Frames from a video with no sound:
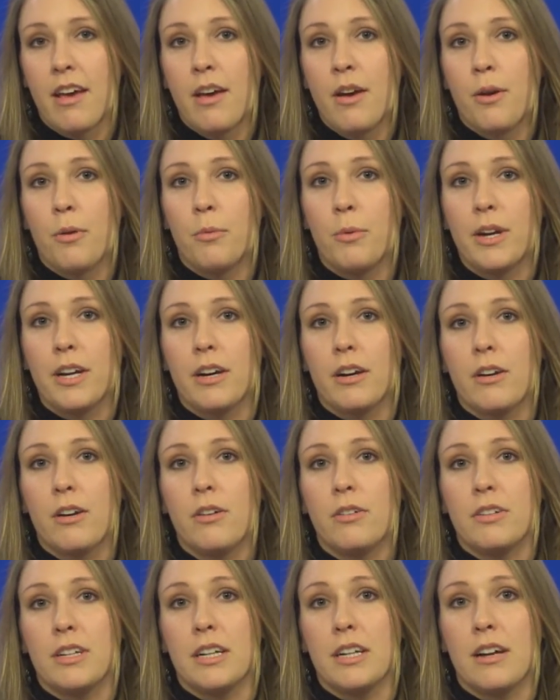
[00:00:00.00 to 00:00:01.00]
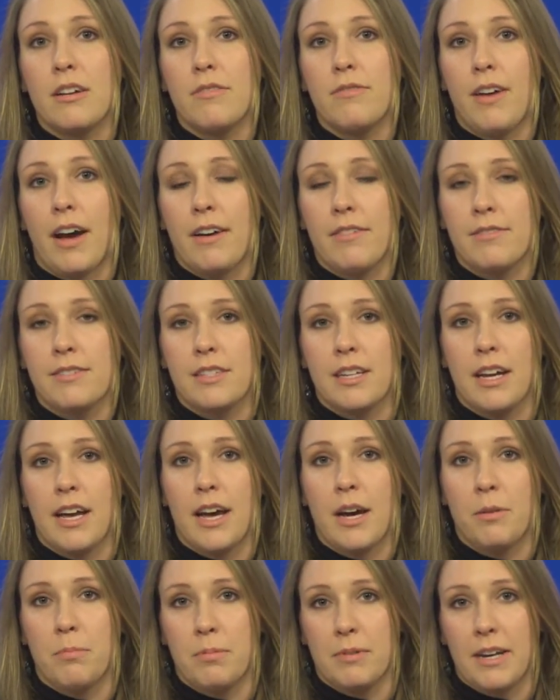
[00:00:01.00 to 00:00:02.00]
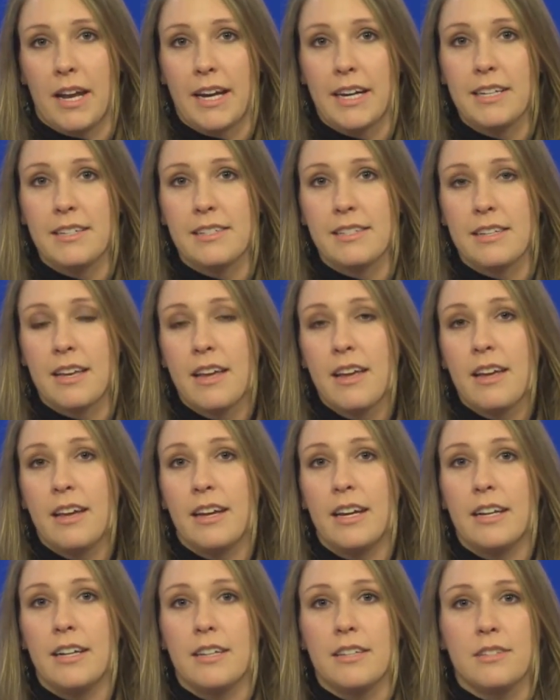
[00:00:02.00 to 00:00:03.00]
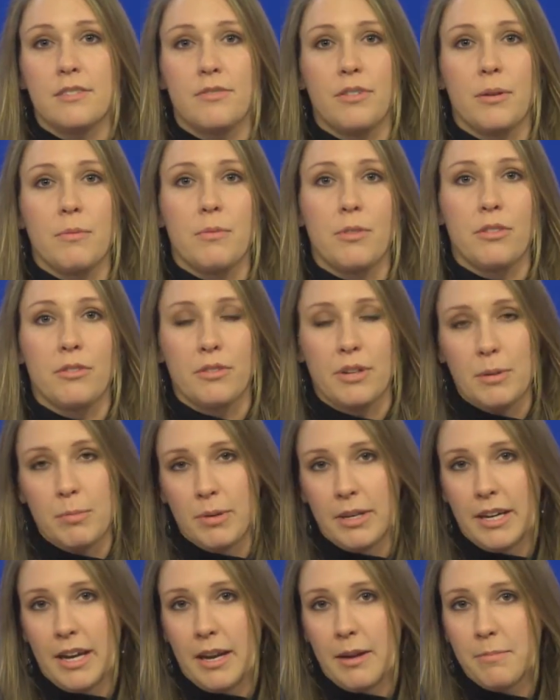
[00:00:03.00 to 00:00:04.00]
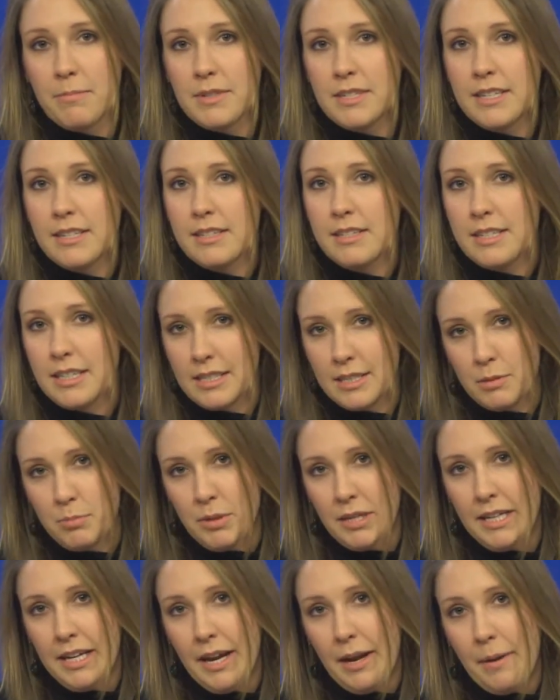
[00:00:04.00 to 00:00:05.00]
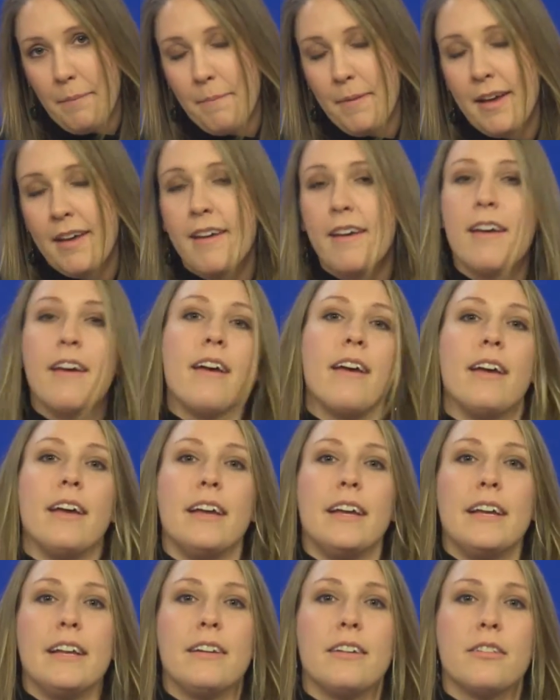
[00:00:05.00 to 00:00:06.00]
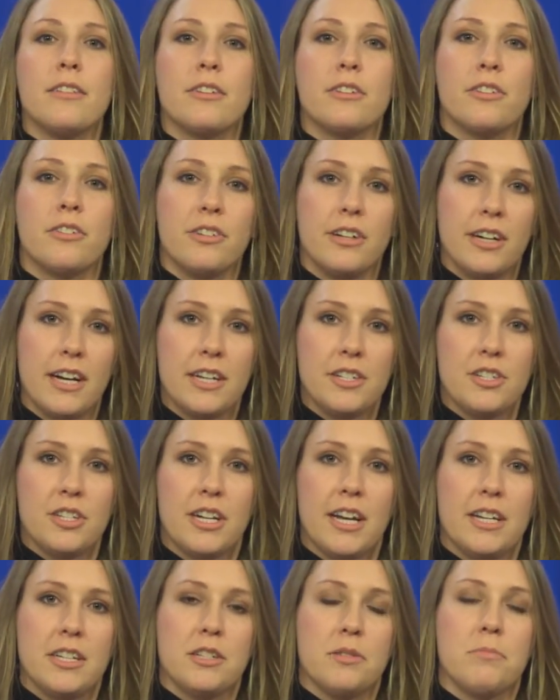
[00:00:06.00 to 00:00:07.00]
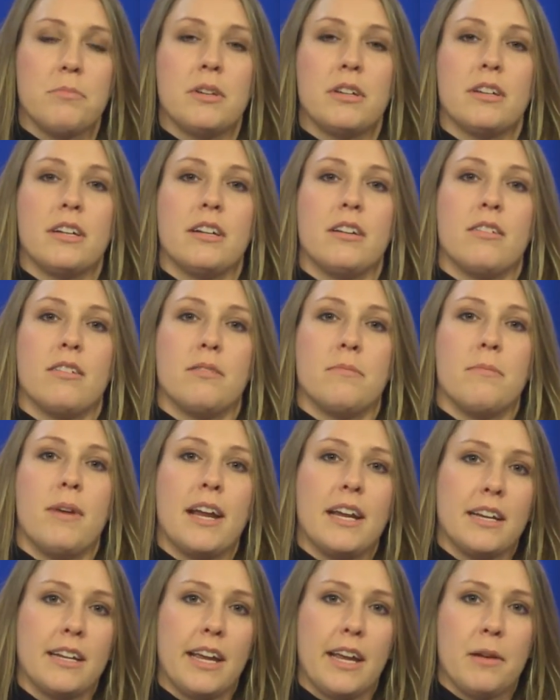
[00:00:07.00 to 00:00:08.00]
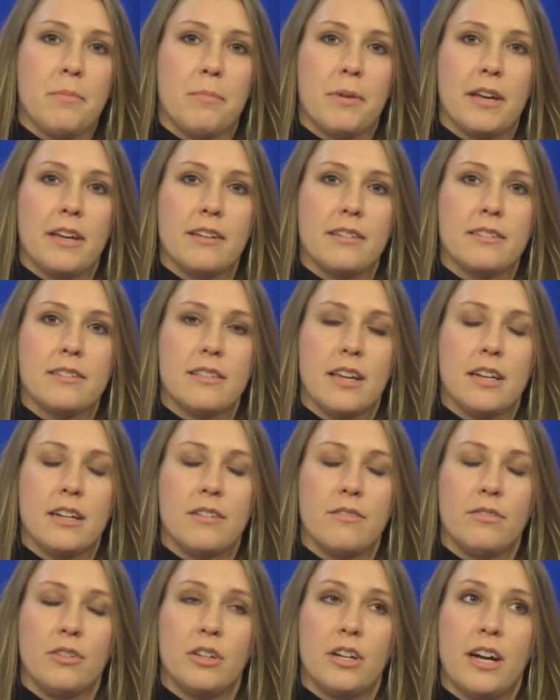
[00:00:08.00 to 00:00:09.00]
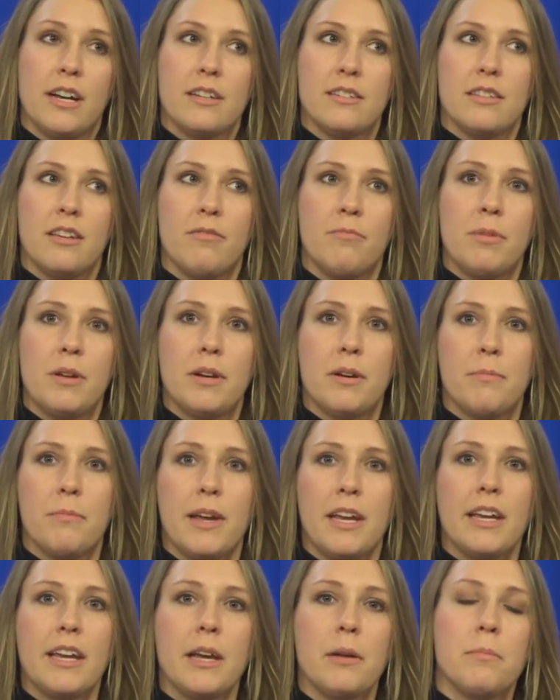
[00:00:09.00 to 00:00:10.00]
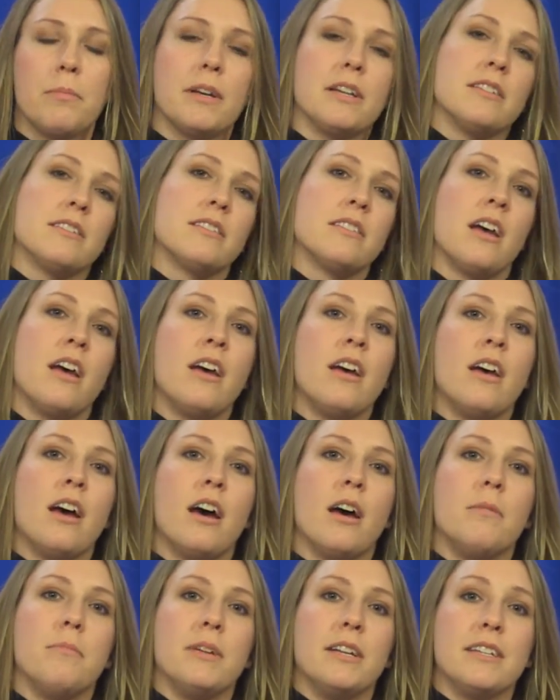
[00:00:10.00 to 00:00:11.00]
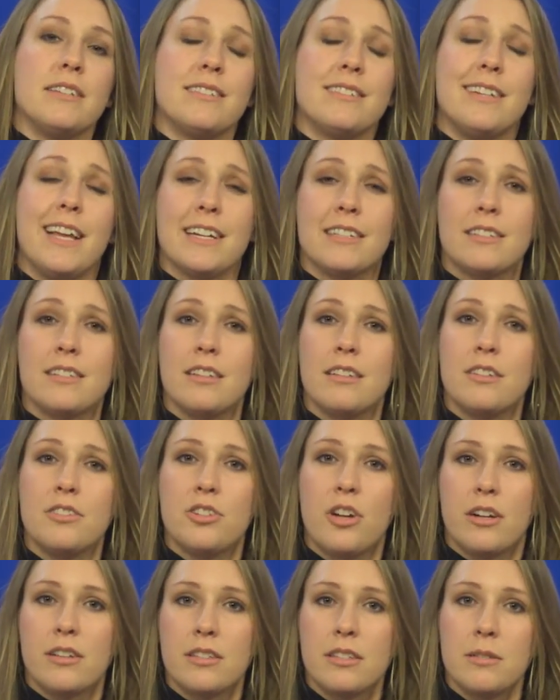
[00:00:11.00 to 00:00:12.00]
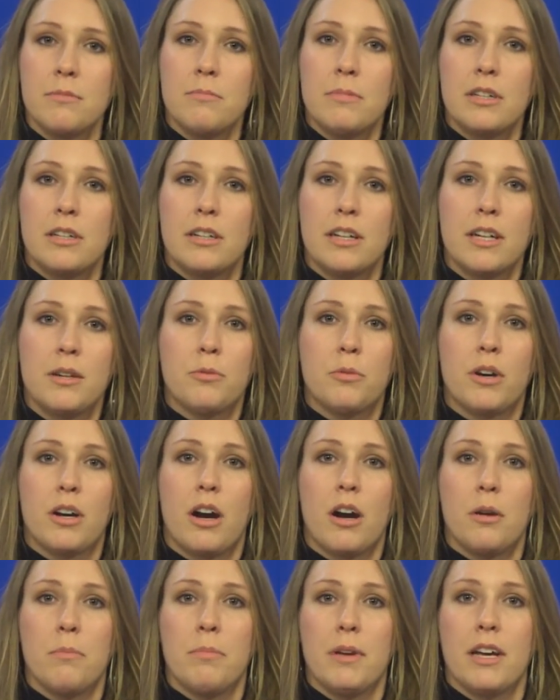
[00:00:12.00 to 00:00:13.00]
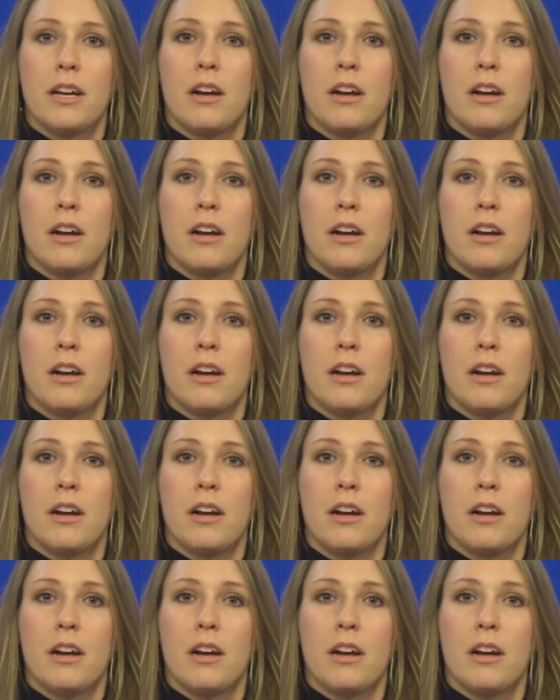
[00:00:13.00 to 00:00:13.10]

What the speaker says: we are holding a FAFSA Help Night. It is from 3 p.m. to 6 p.m. in the Career Education Building on main campus. And if you guys have been on main campus, it is next to the Johnson Building where our big